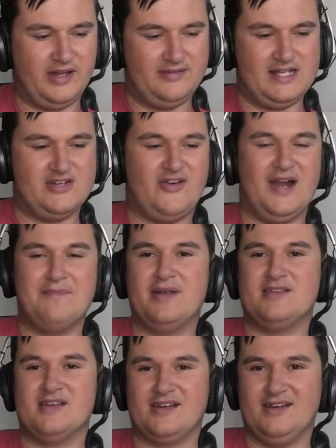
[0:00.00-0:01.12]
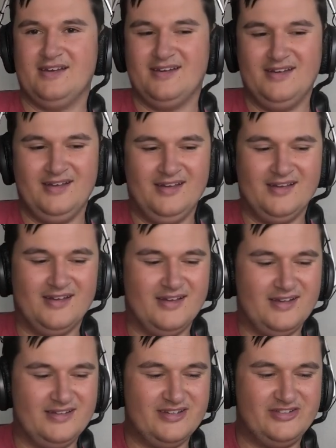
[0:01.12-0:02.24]
There's your grand picnic.
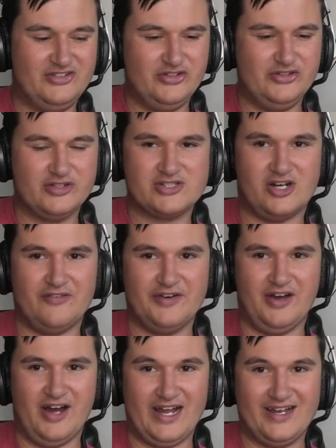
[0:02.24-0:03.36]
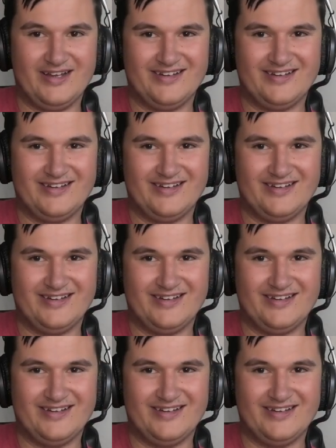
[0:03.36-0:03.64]
Just you, yourself, and I.